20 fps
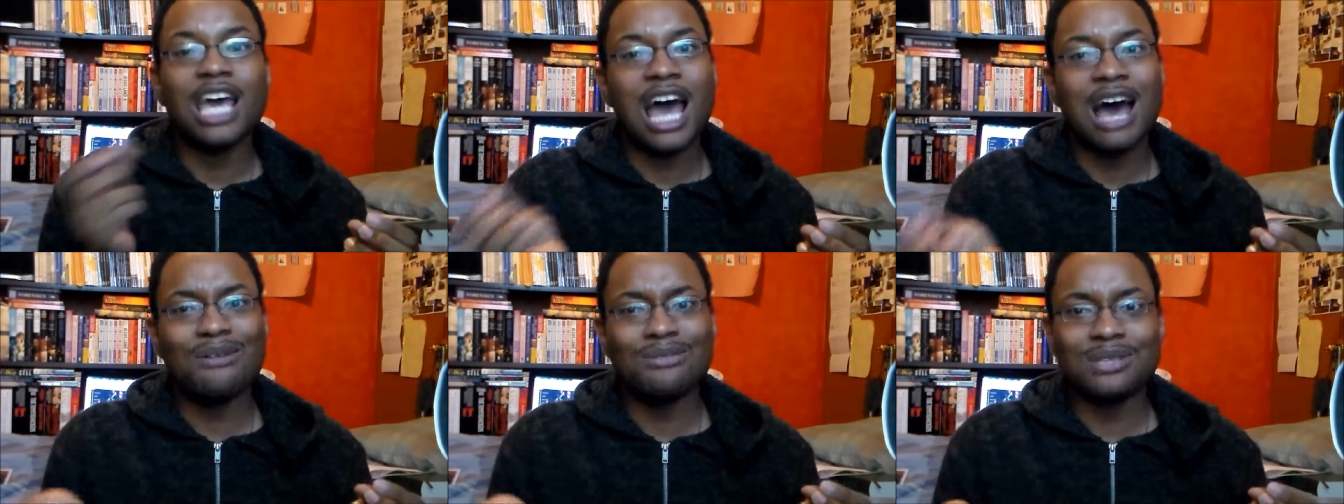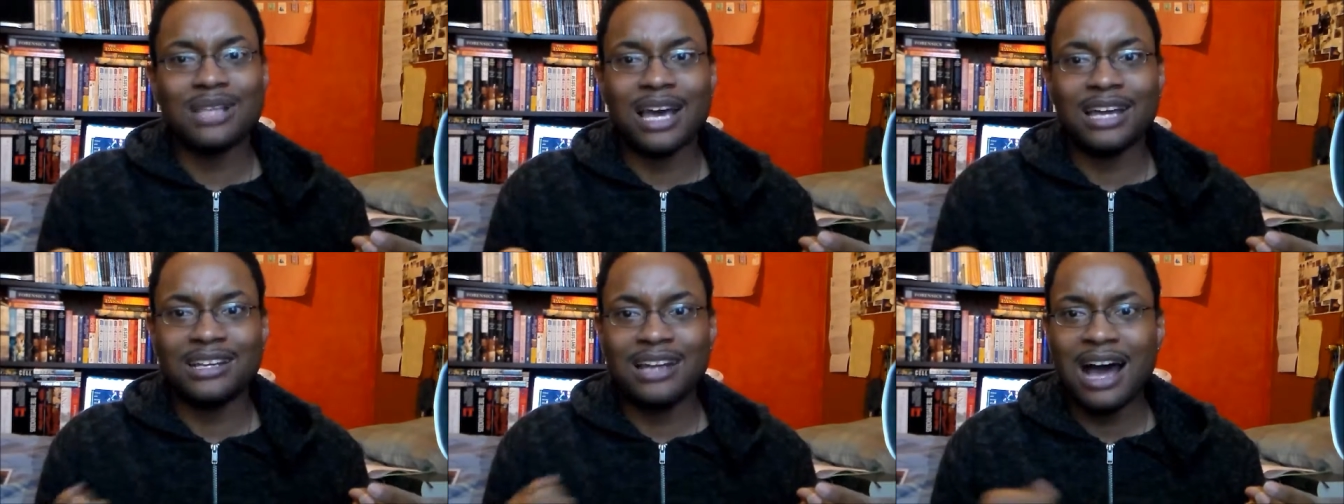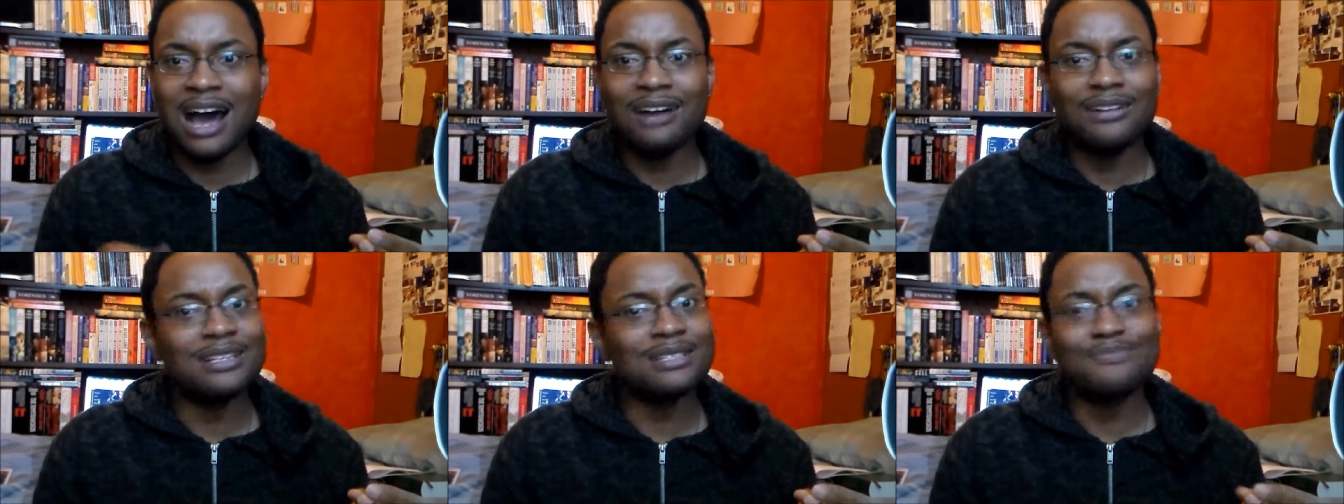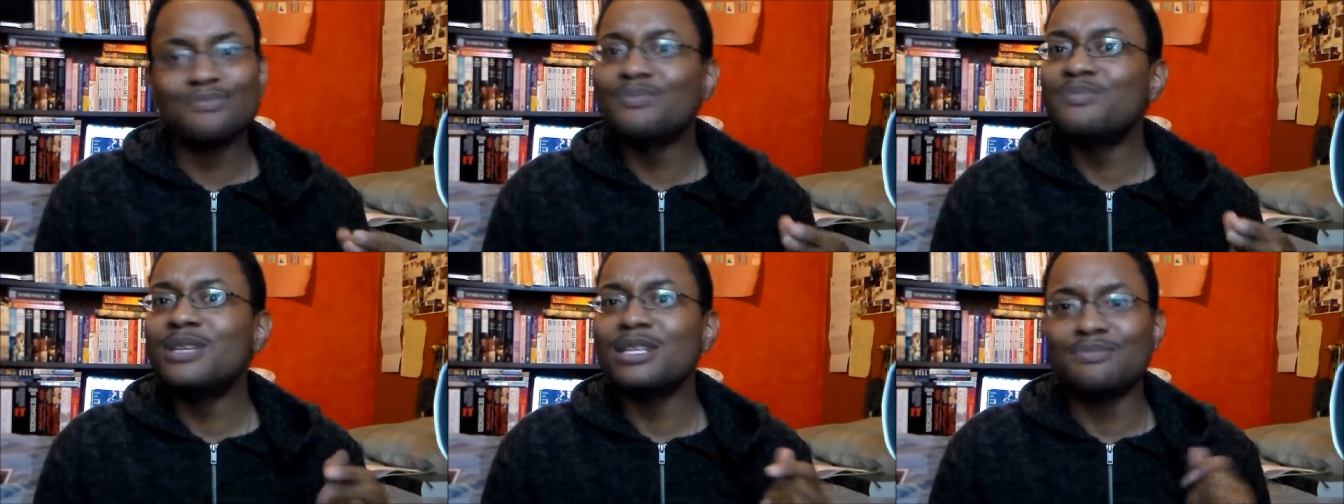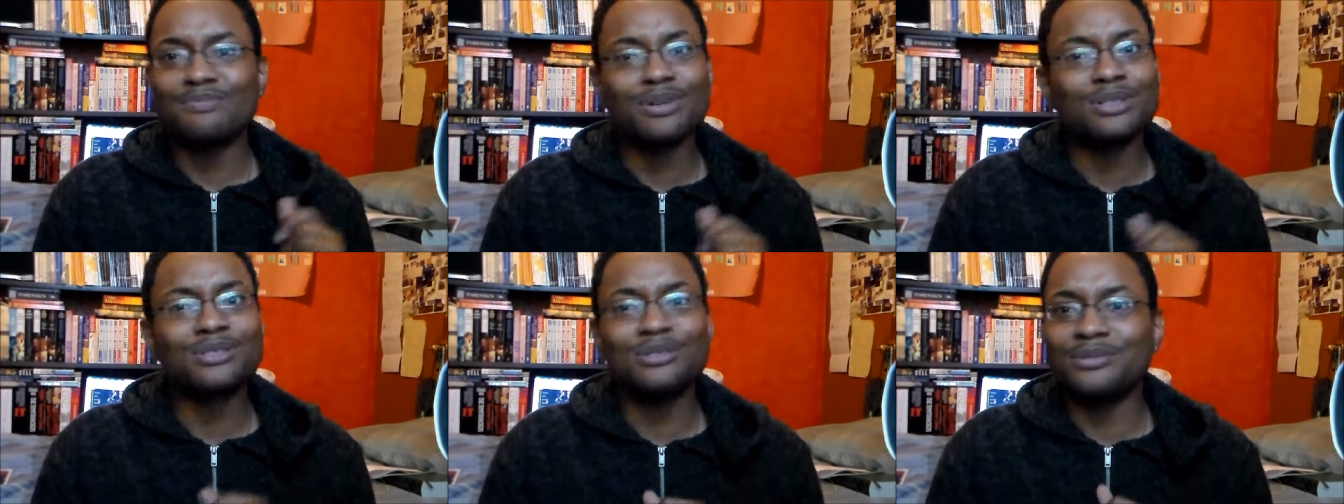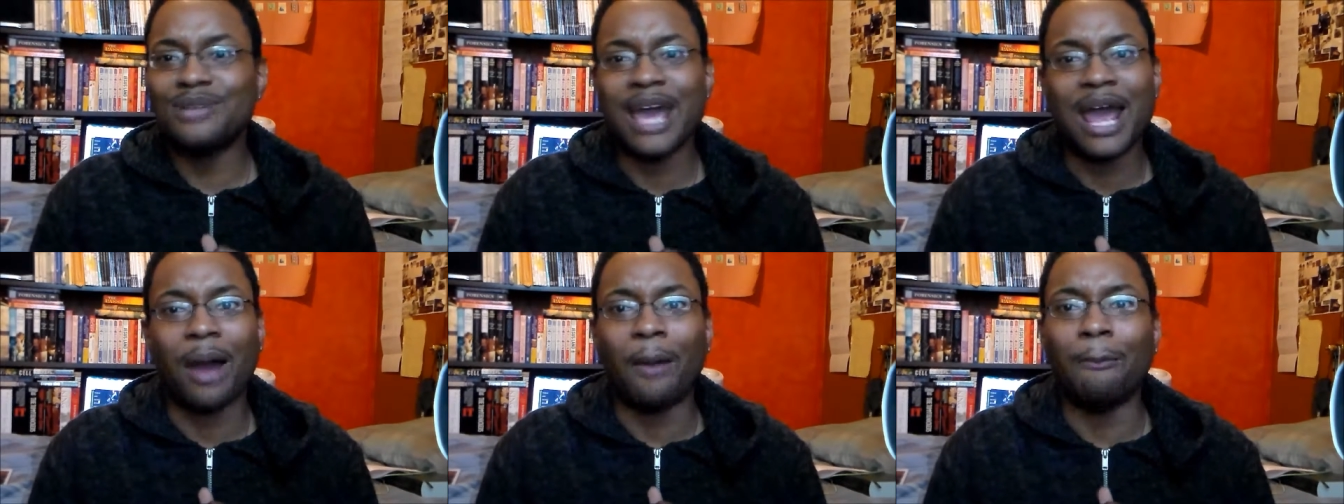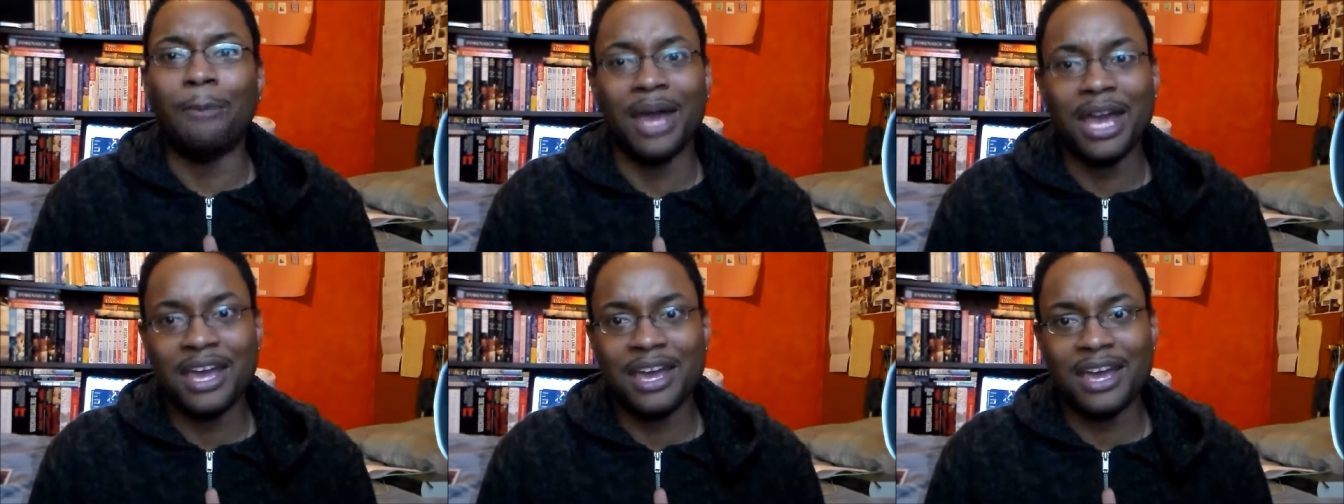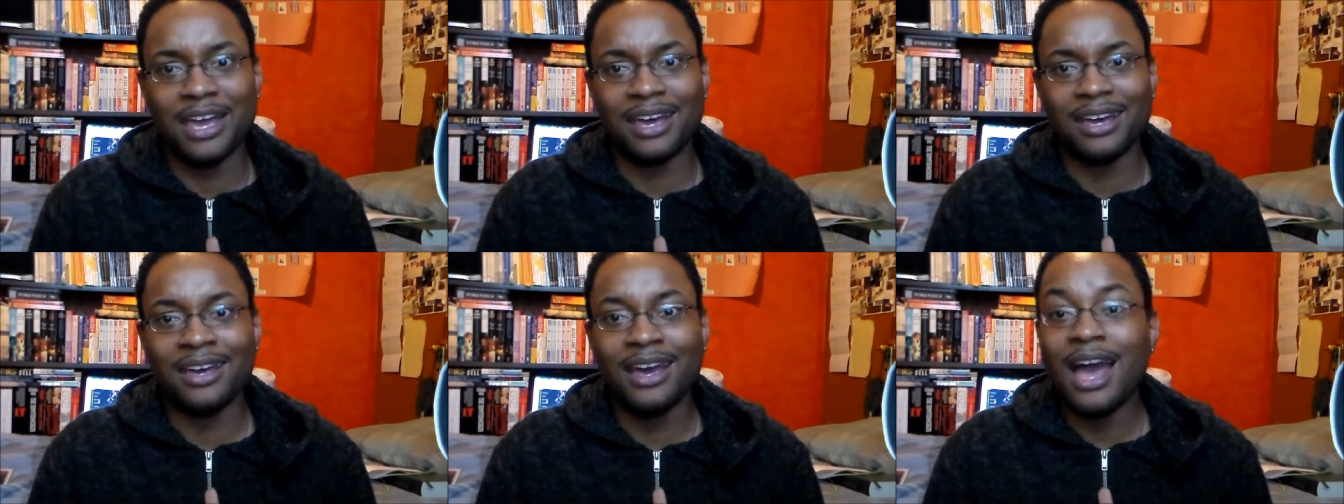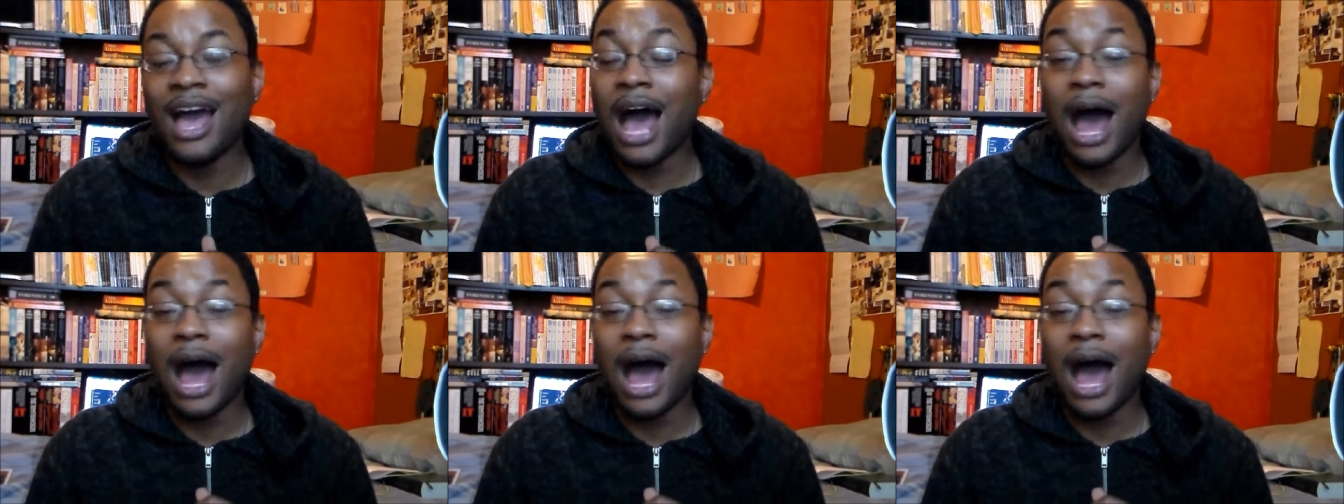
I was like, no, nah, this this book too damn big.